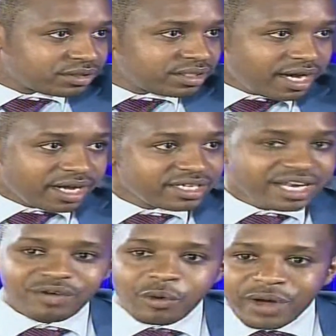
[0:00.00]
yeah, he
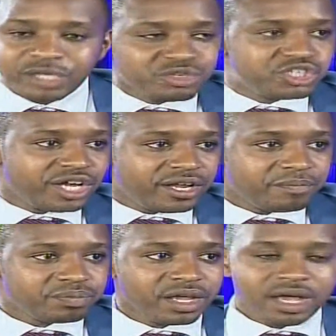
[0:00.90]
never went to jail.
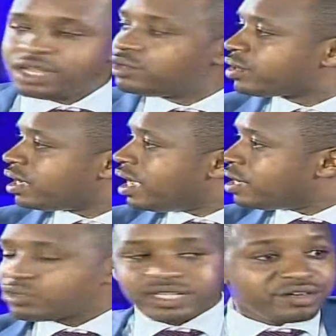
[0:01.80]
Kenyatta. To, he
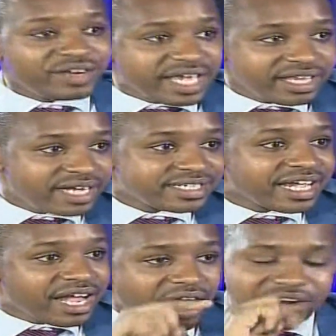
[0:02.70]
wasn't even Kenyatta,
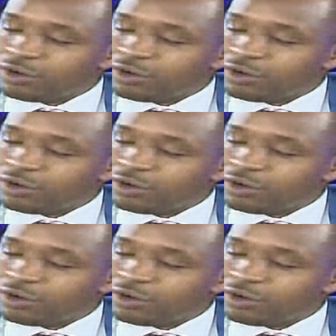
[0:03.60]
Karen